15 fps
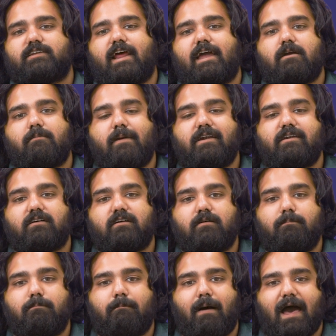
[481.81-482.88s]
recommend a
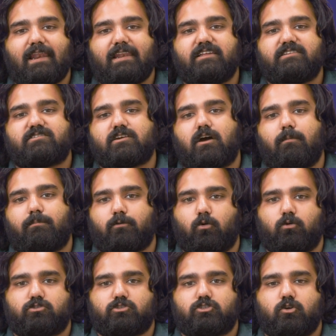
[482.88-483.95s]
balanced
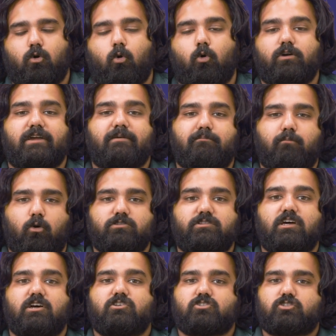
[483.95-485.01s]
approach, holding both
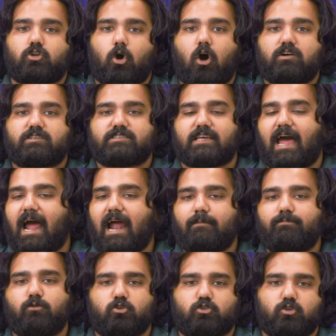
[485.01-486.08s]
stocks
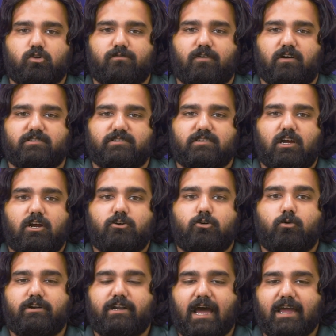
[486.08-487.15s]
and mutual funds
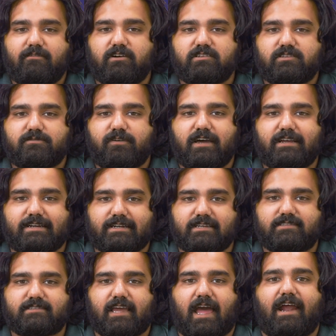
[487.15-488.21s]
to diversify
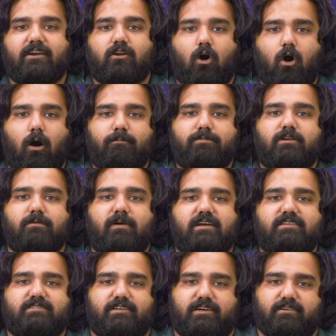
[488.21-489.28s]
risk and
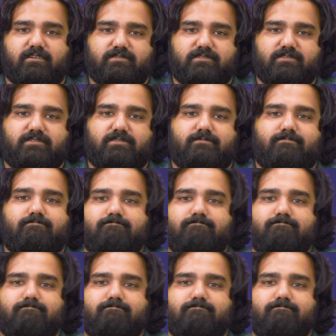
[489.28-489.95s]
optimize returns.